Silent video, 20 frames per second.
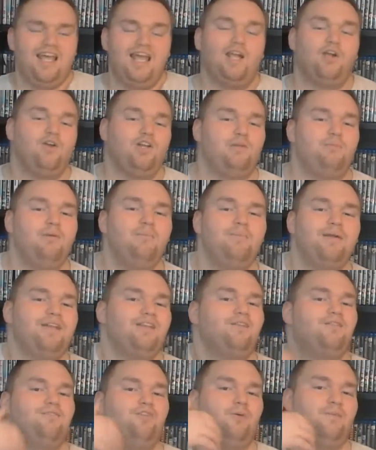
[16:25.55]
It could have been
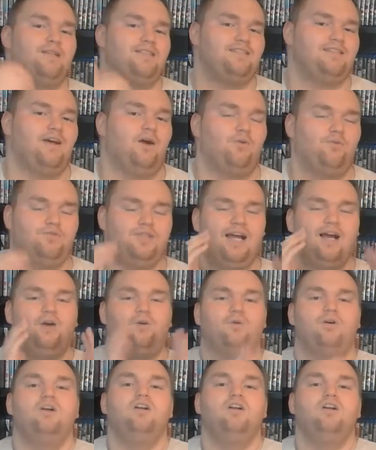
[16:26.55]
better the film itself. Now,